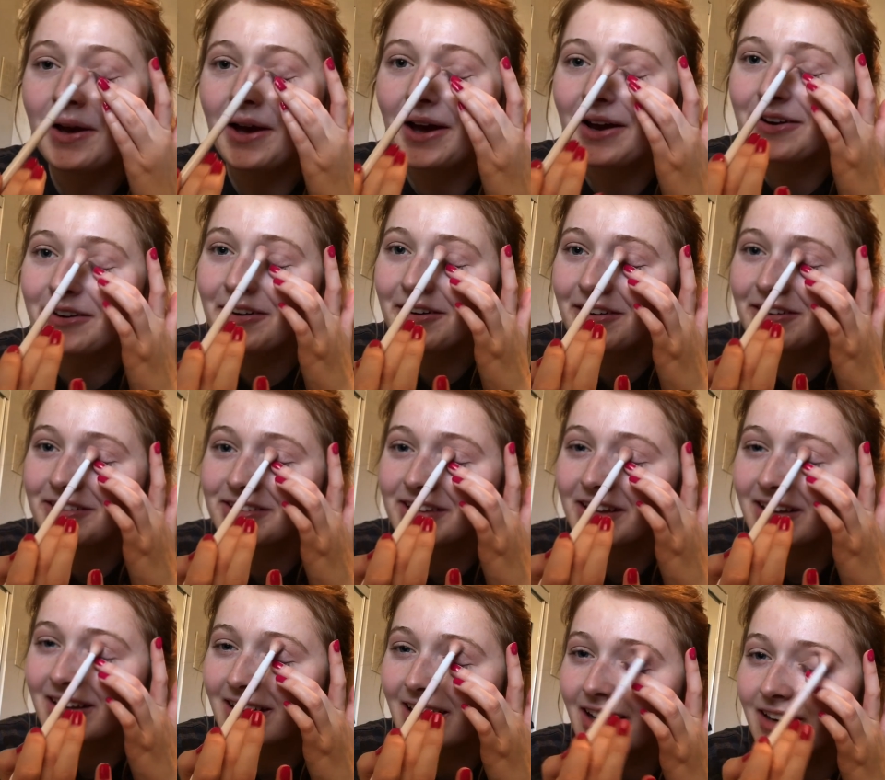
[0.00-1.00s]
I don't know, it
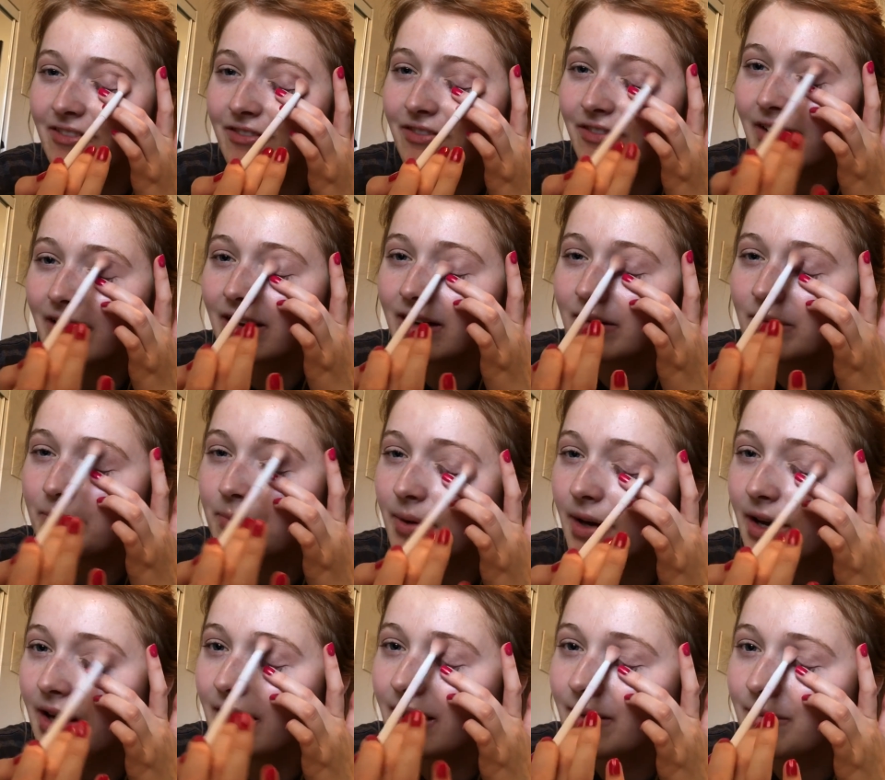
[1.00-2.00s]
sounded kind of fun,
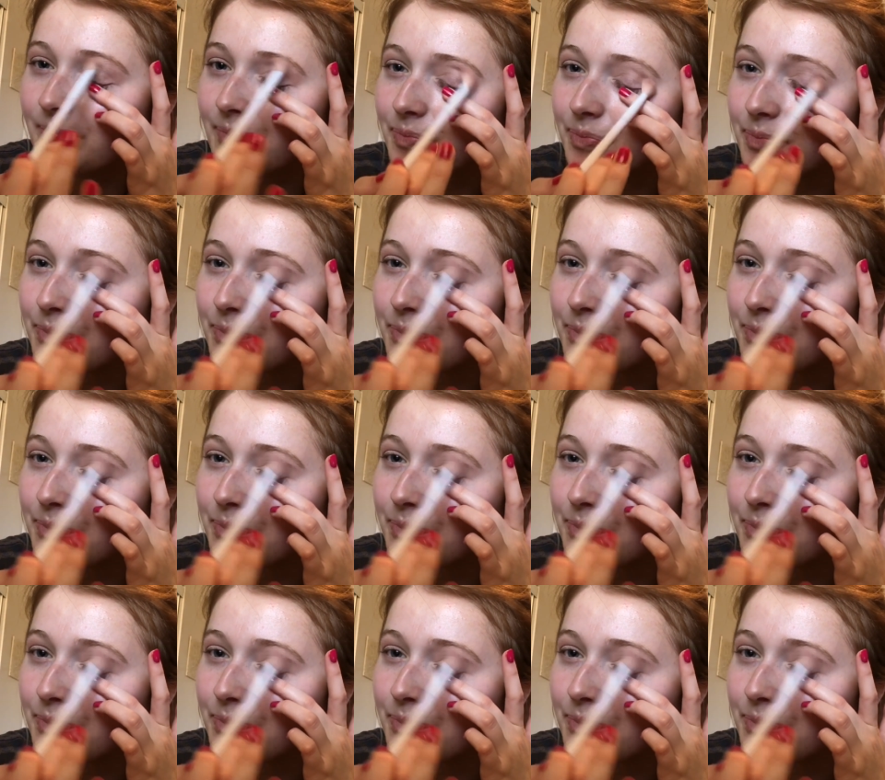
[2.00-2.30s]
but